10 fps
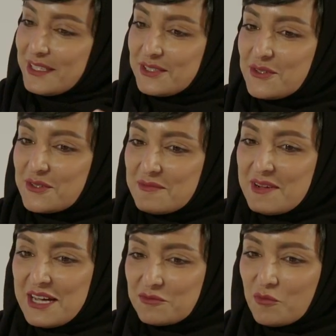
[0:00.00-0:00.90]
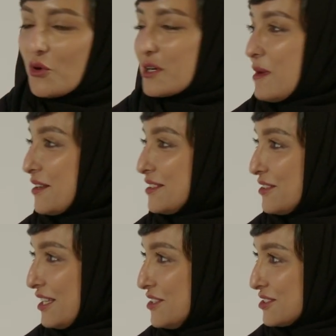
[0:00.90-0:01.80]
going to talk more about
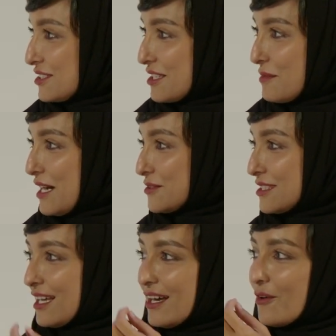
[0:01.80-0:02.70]
education and about